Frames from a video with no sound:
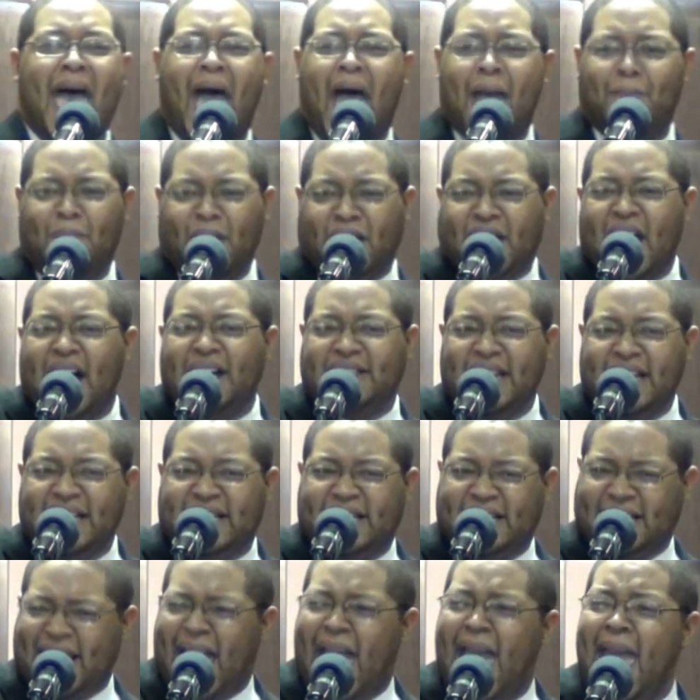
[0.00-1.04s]
And because he
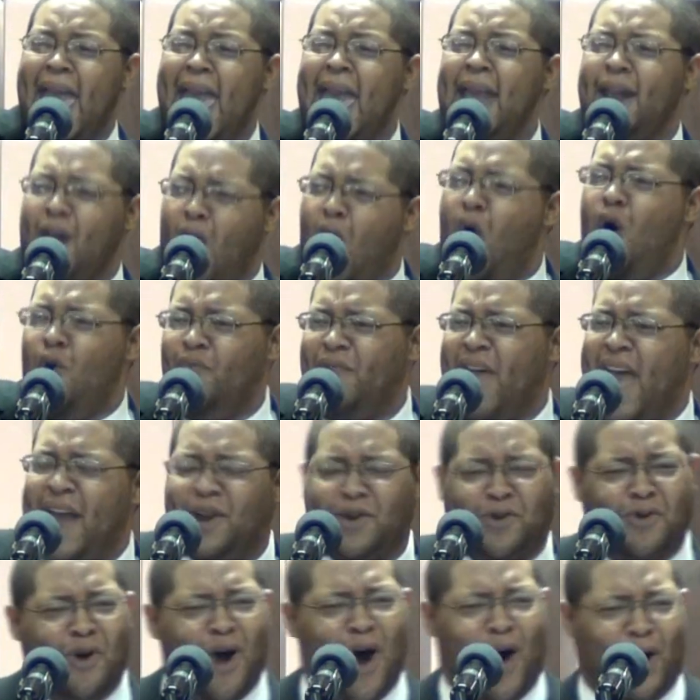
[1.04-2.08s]
stayed on
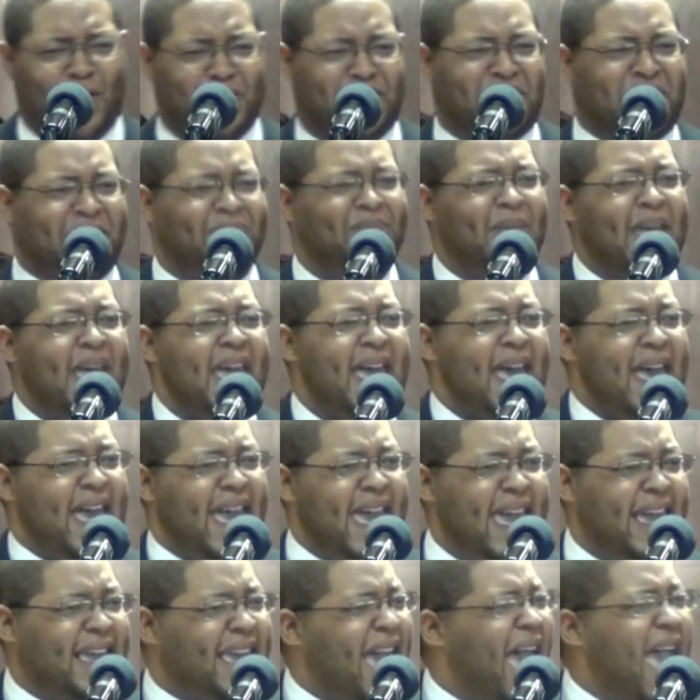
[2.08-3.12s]
that cross,
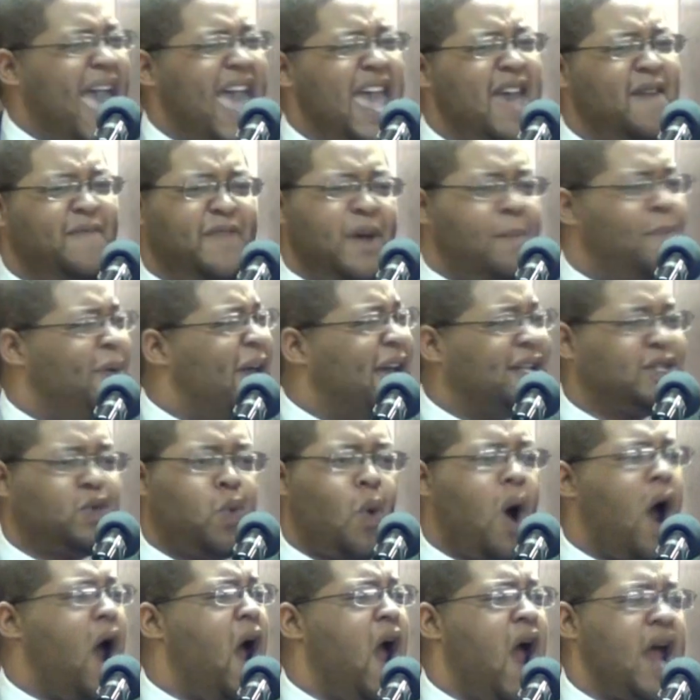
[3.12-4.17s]
he gave the best
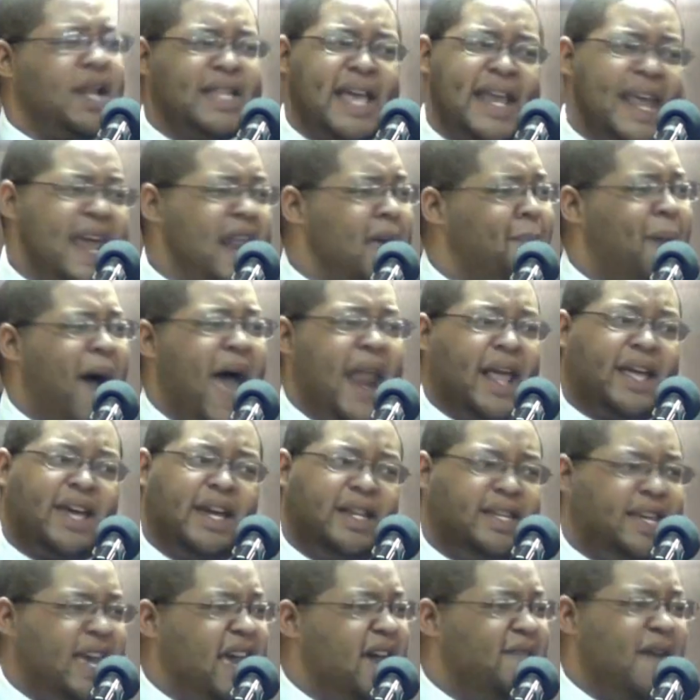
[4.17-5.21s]
word that anybody
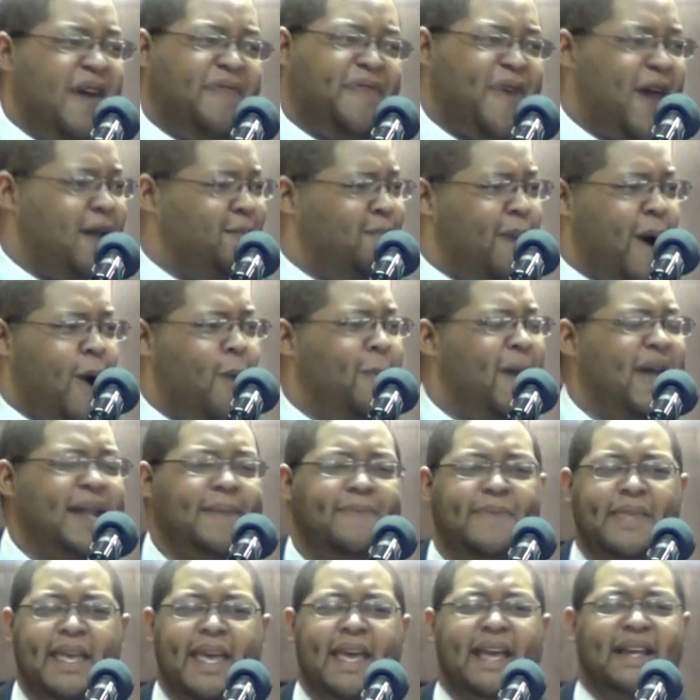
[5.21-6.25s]
could give at that moment.
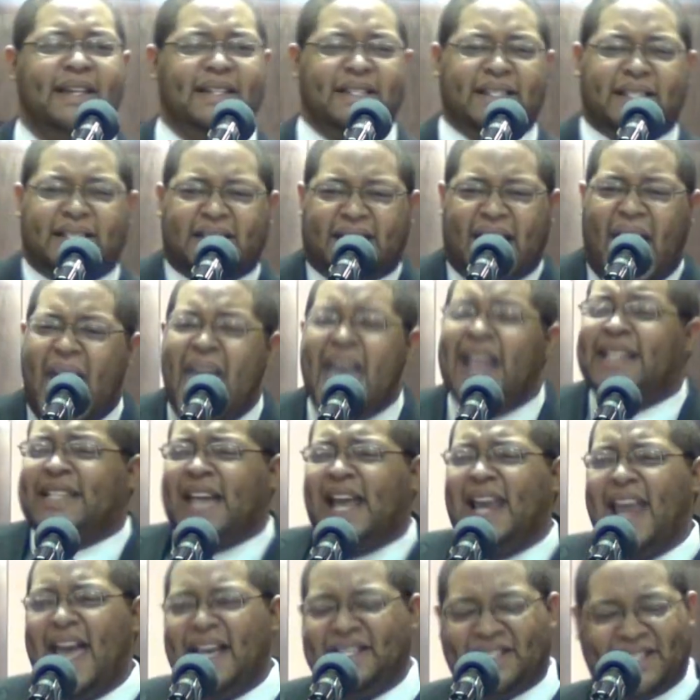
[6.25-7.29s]

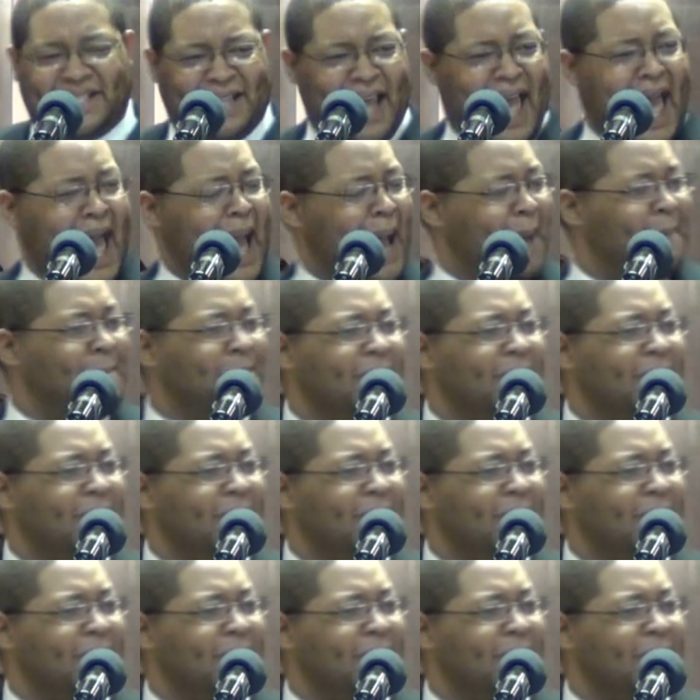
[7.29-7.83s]
Tetelestai.